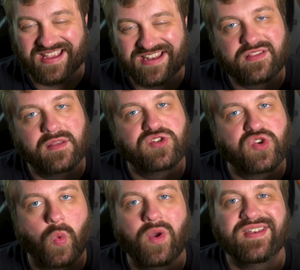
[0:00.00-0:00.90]
It took them
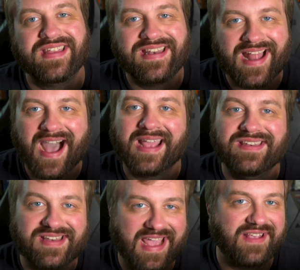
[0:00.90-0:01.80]
29
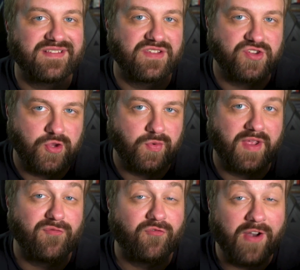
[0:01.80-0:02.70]
days to shoot,
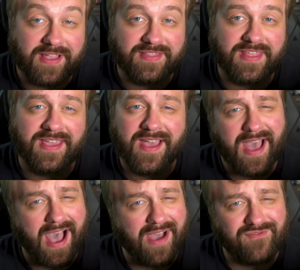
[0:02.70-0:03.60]
and frankly,
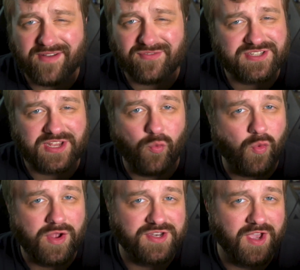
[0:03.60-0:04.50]
I've never seen
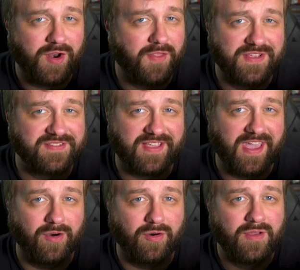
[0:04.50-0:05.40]
one done on this
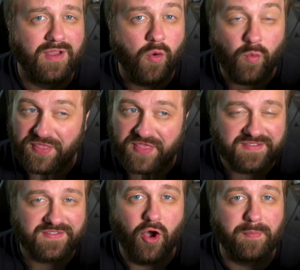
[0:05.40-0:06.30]
scale, with this
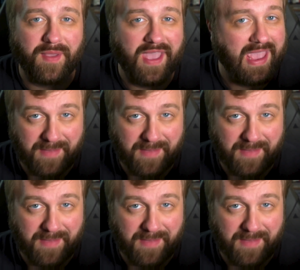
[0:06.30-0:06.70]
scope and